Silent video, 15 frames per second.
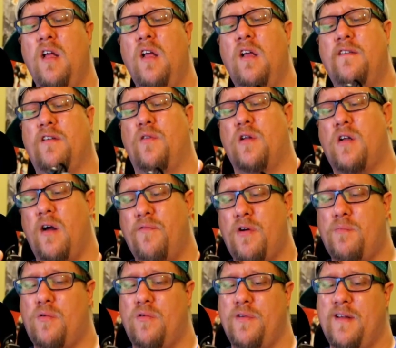So the
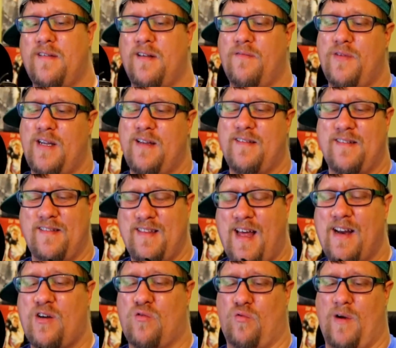comfortableness of these is
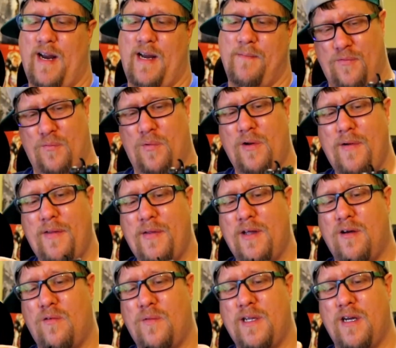not great. Really the
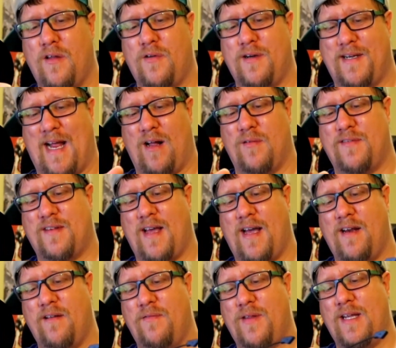only other downside
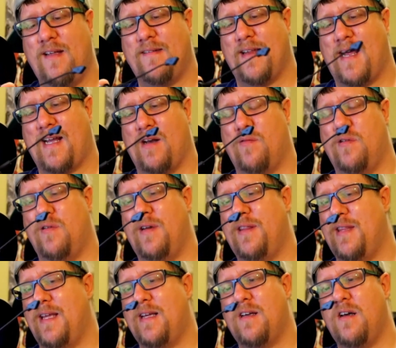of these that I can really
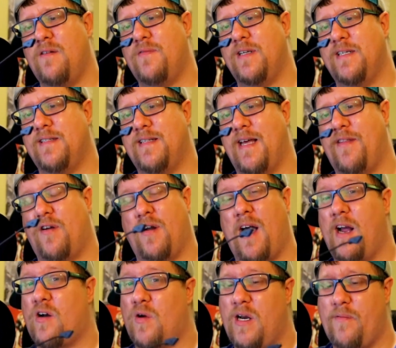think of is that they're
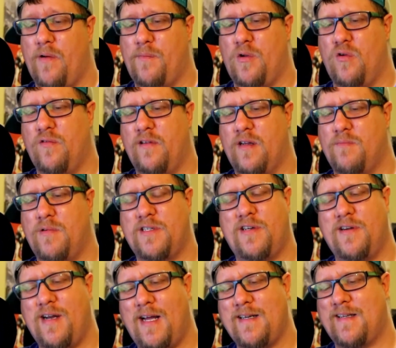not great for music, but they're
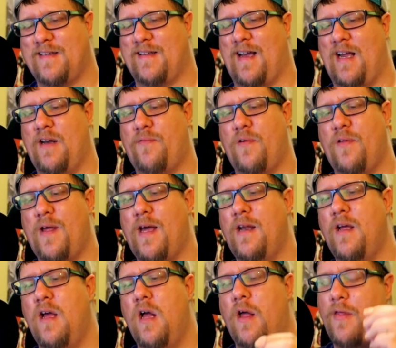not designed for that.
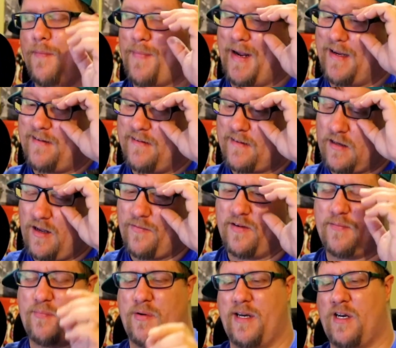The bass and stuff is
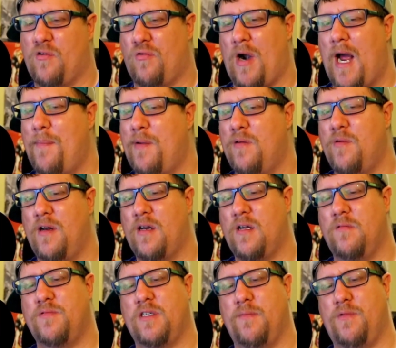pretty crappy when it
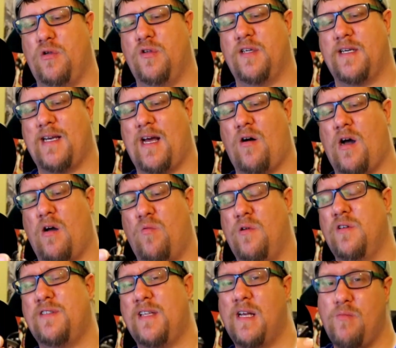comes to music. Now, I will
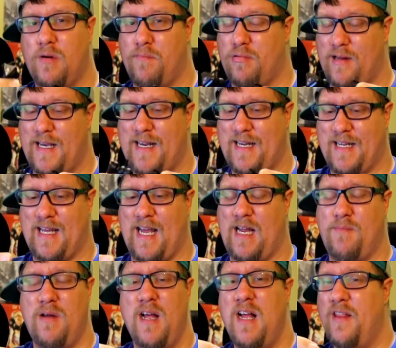say when playing a
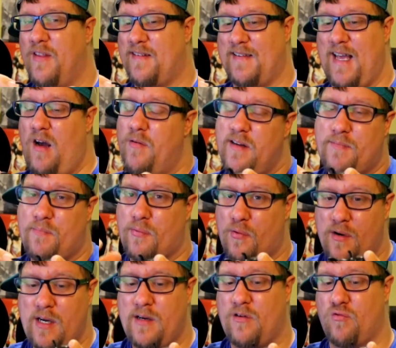game, the sound is
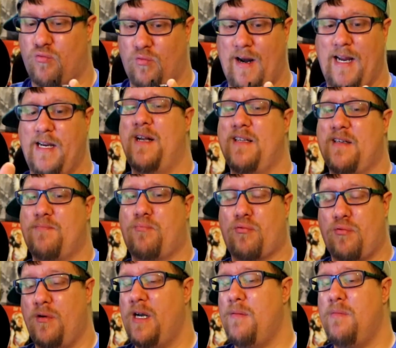pretty great. It's
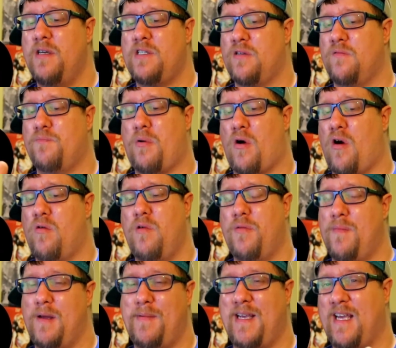pretty much on par with
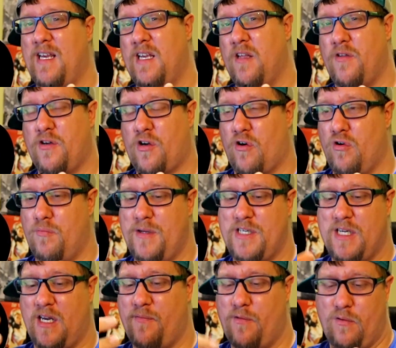maybe any of the Turtle Beach
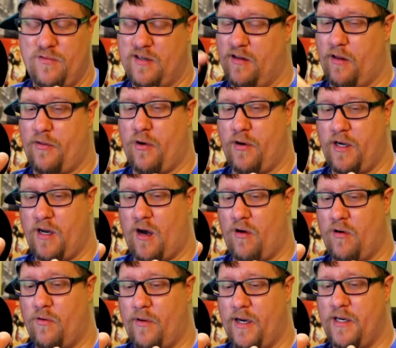headphones in the
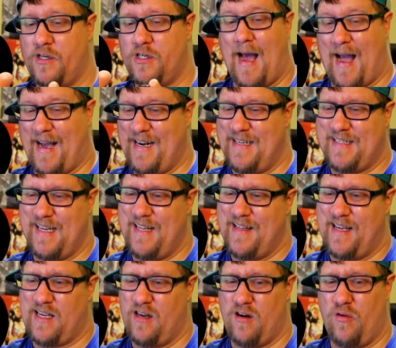$30 range. I gotta say
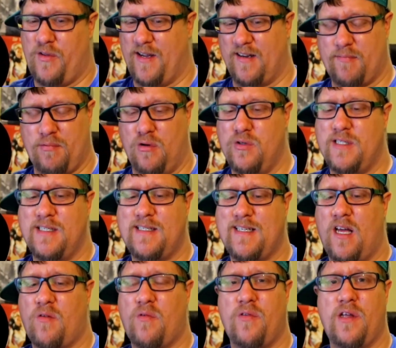that, the explosions
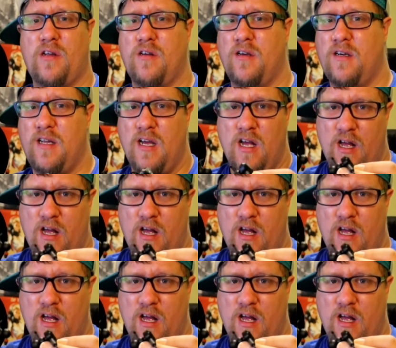sound really good.